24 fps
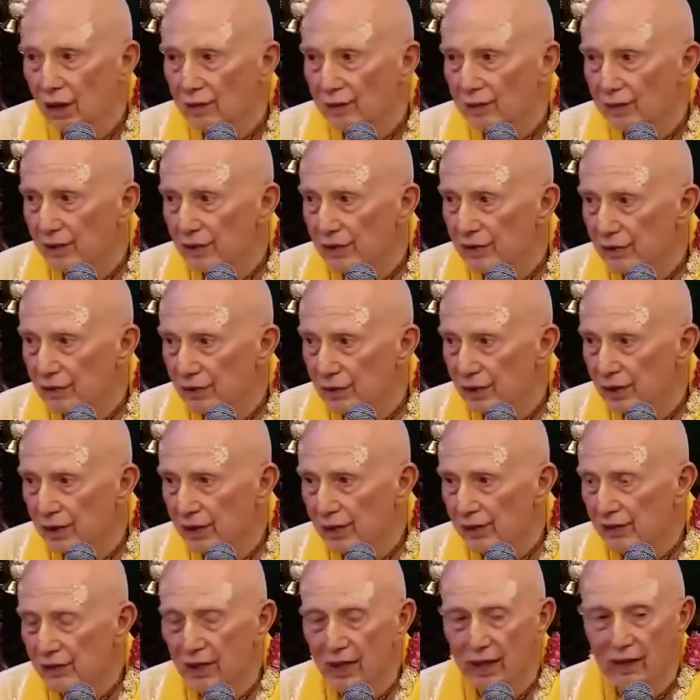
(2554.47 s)
a person
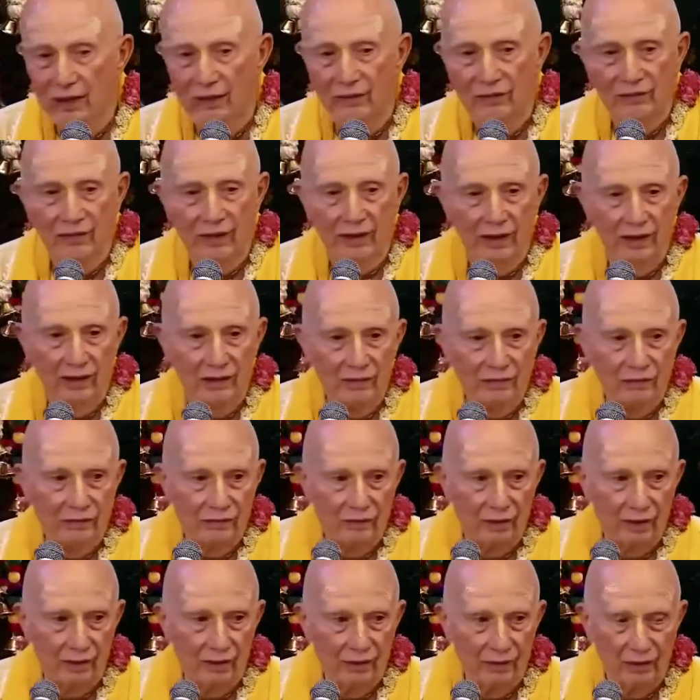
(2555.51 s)
is elevated
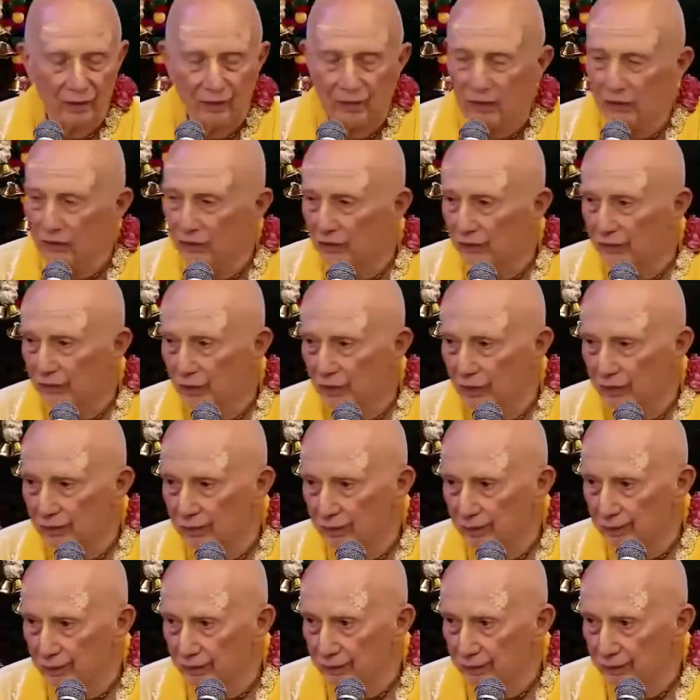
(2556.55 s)
from the mode of